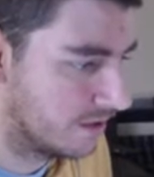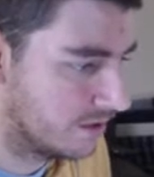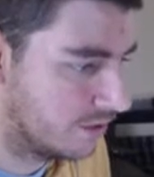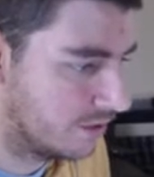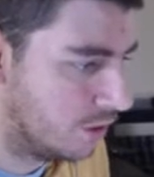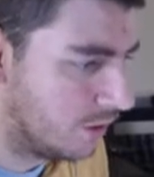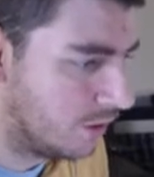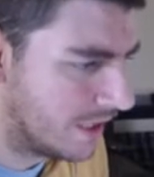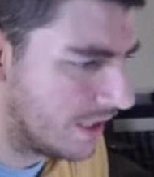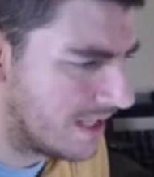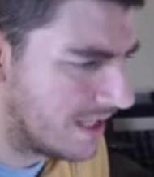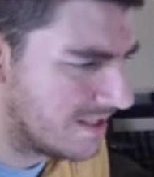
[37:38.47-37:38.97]

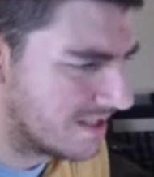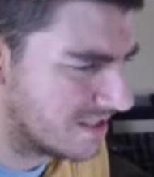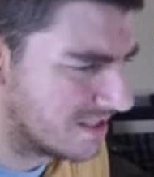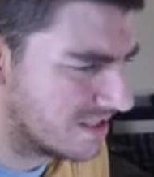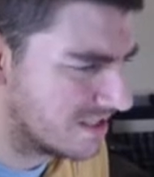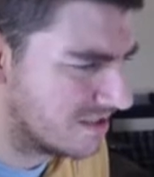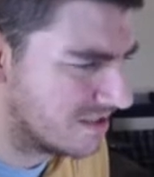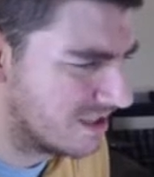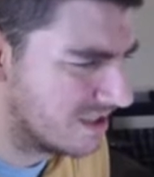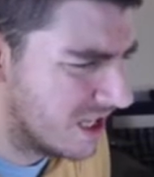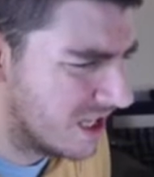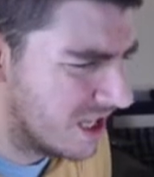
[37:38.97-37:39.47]
2K6
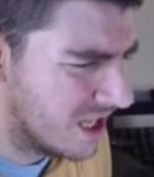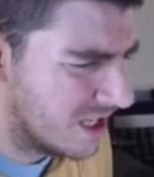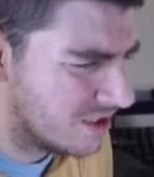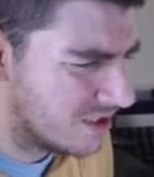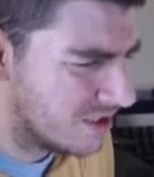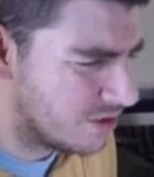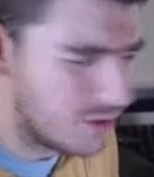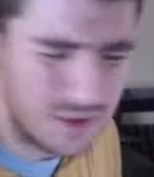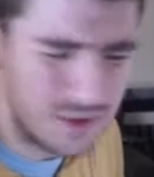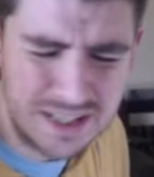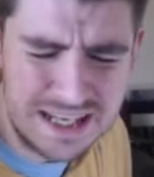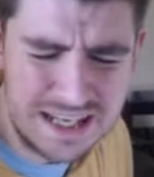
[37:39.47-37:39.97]

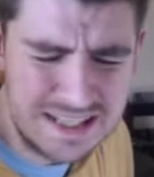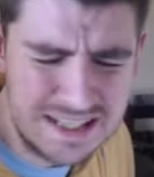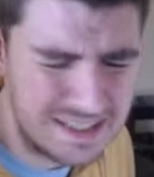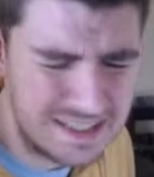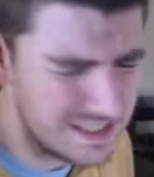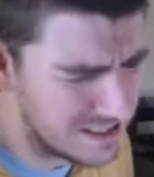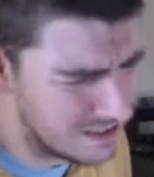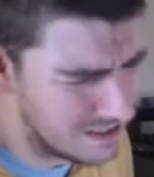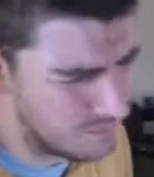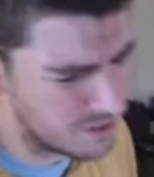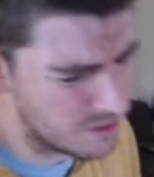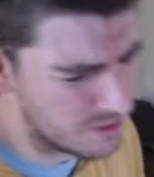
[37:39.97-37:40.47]

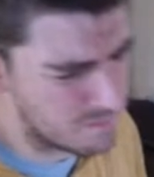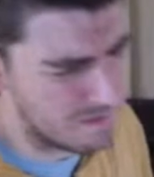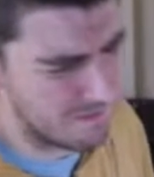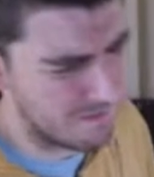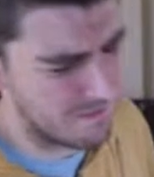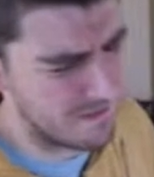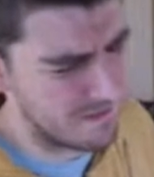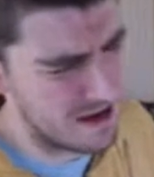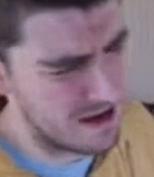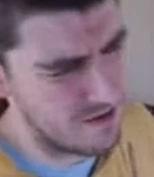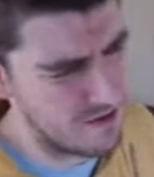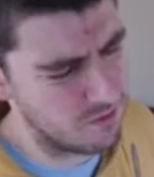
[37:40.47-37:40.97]
2K16 was my
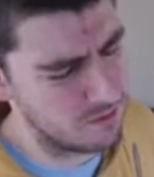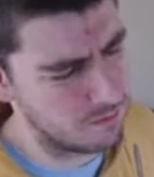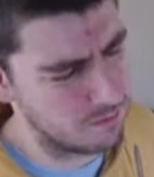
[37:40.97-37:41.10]
favorite,